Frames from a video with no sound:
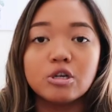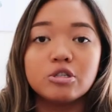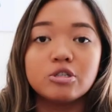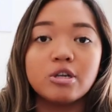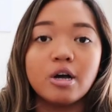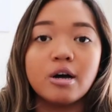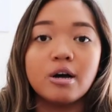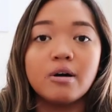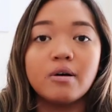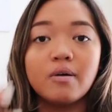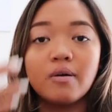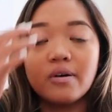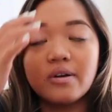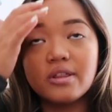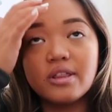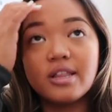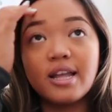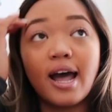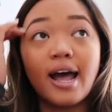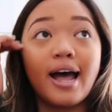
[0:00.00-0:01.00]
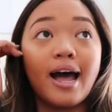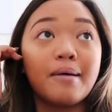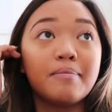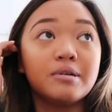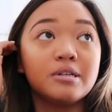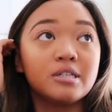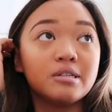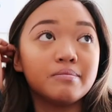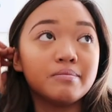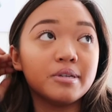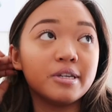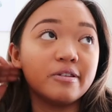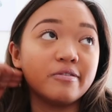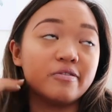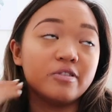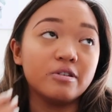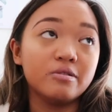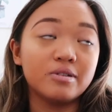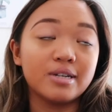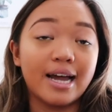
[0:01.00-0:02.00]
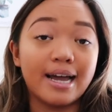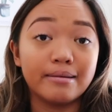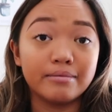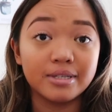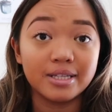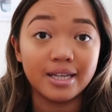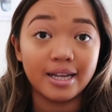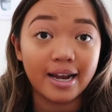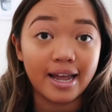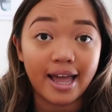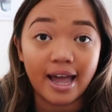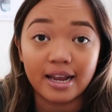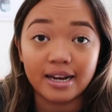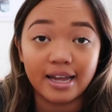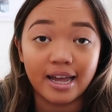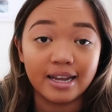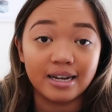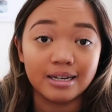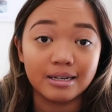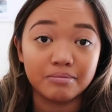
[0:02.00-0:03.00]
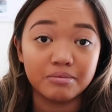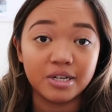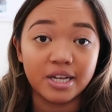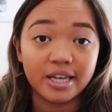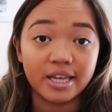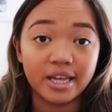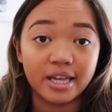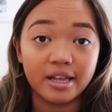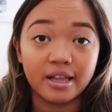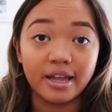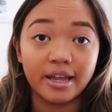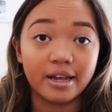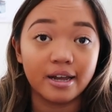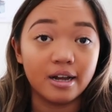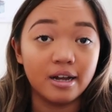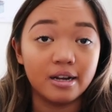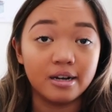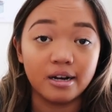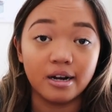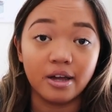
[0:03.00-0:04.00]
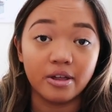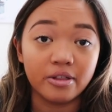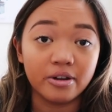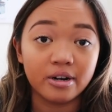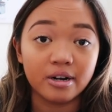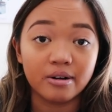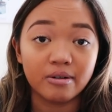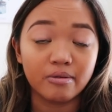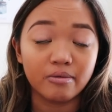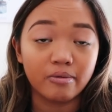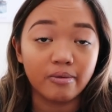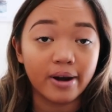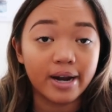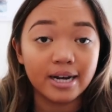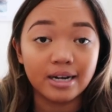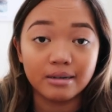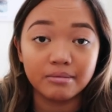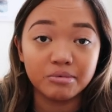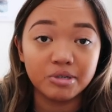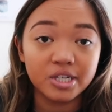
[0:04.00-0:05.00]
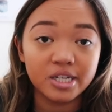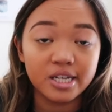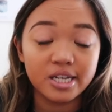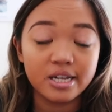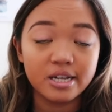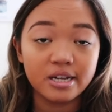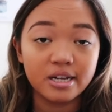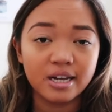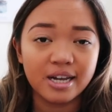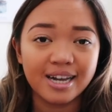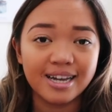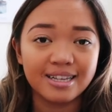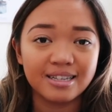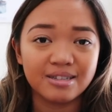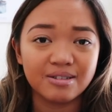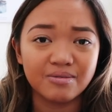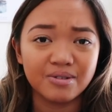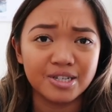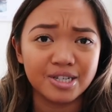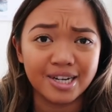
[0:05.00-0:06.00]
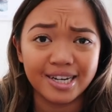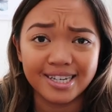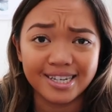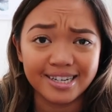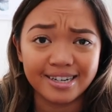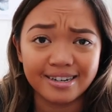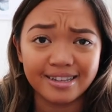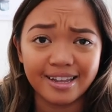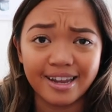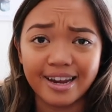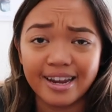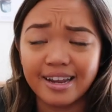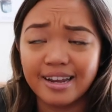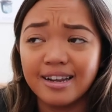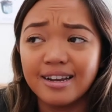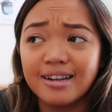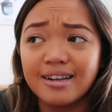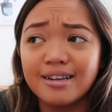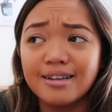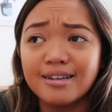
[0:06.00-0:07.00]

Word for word: So that happened to me a few times and then I had to end up taking like another random GE class, which I didn't like.